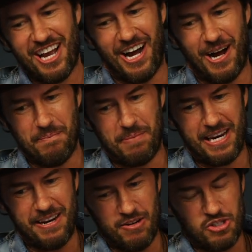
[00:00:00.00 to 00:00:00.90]

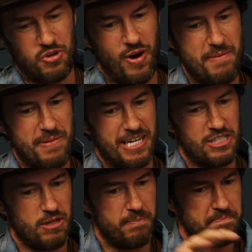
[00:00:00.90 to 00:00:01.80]
But it was great
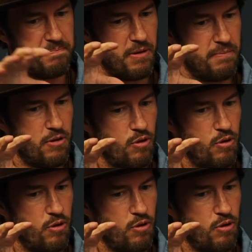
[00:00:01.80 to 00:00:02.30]
because the